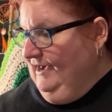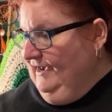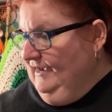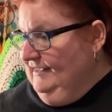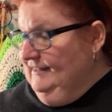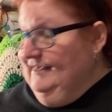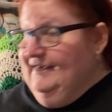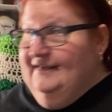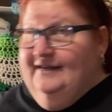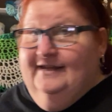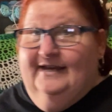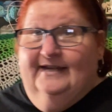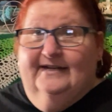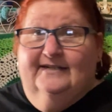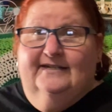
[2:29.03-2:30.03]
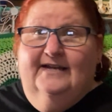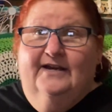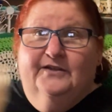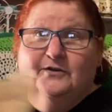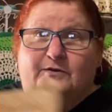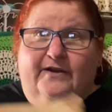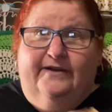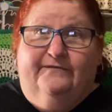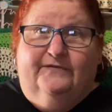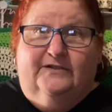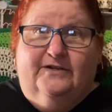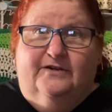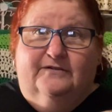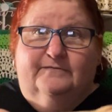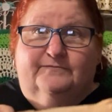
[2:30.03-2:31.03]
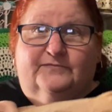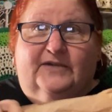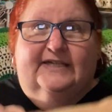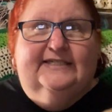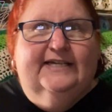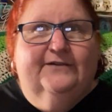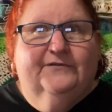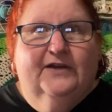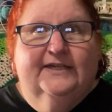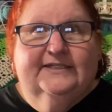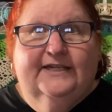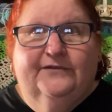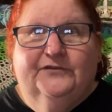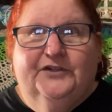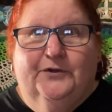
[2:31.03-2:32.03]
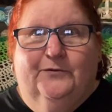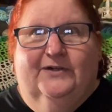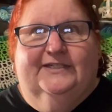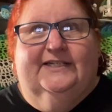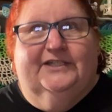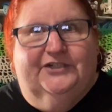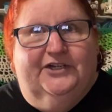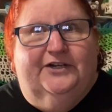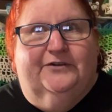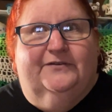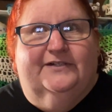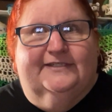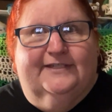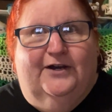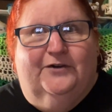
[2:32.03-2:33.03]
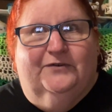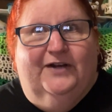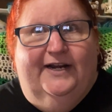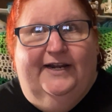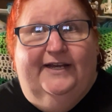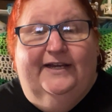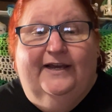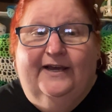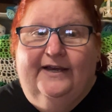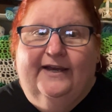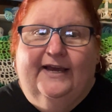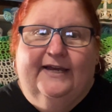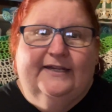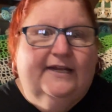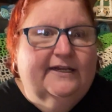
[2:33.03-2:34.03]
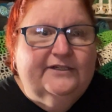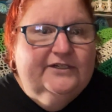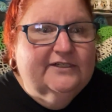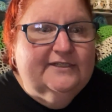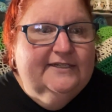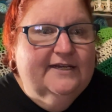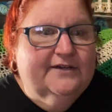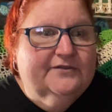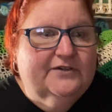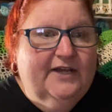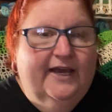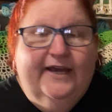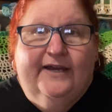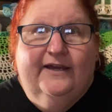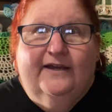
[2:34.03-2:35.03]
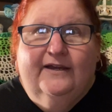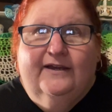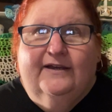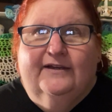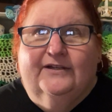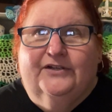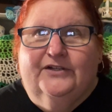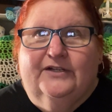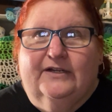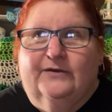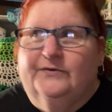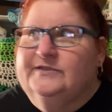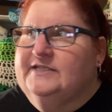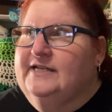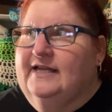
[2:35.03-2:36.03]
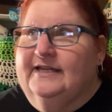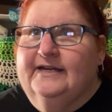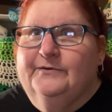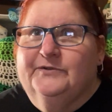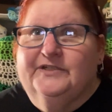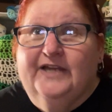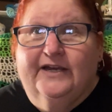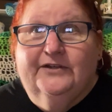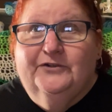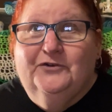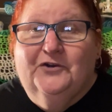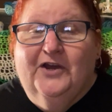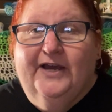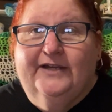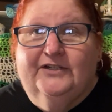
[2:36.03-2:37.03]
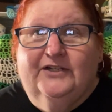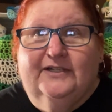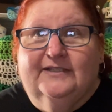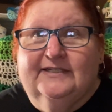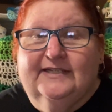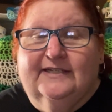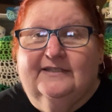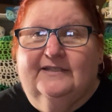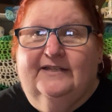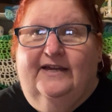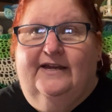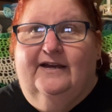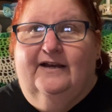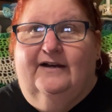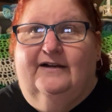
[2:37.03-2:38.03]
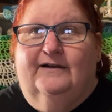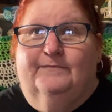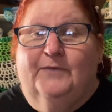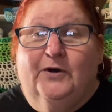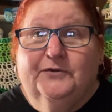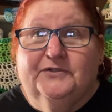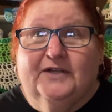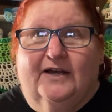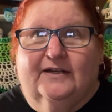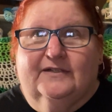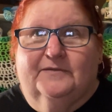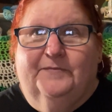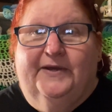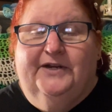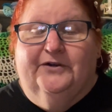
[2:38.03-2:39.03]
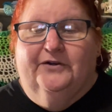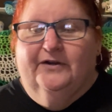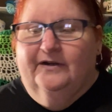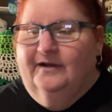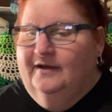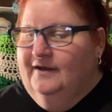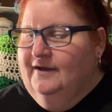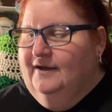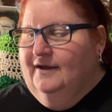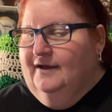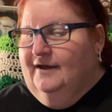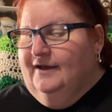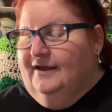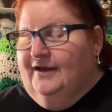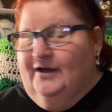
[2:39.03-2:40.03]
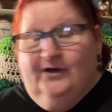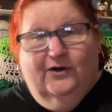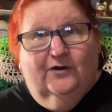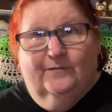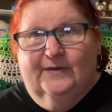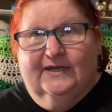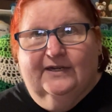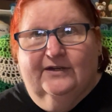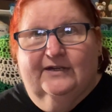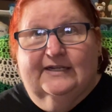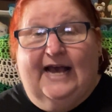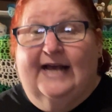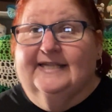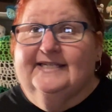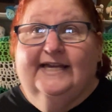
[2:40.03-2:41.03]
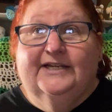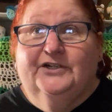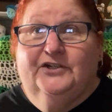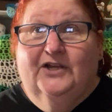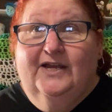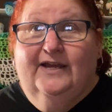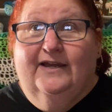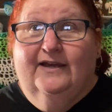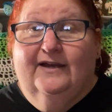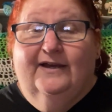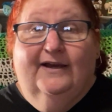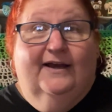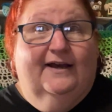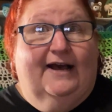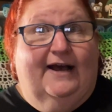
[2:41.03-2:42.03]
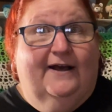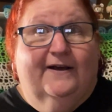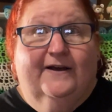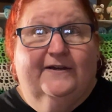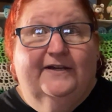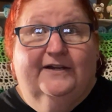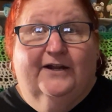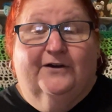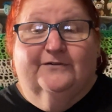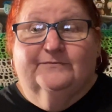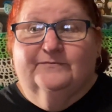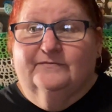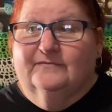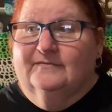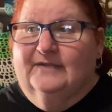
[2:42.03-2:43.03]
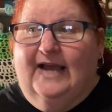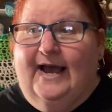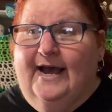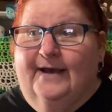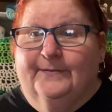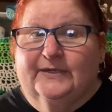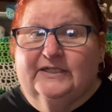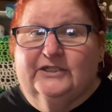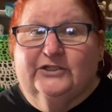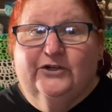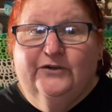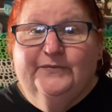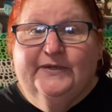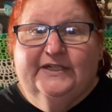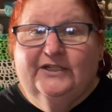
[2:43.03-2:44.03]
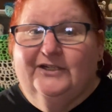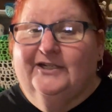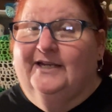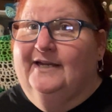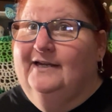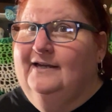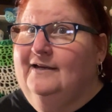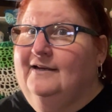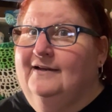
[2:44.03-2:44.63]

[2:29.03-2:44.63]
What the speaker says: And then in another envelope, as if she wasn't generous already. And just the other day, it was yesterday, she had sent the pulse ox meter. Oh my goodness. I say she, I'm assuming she.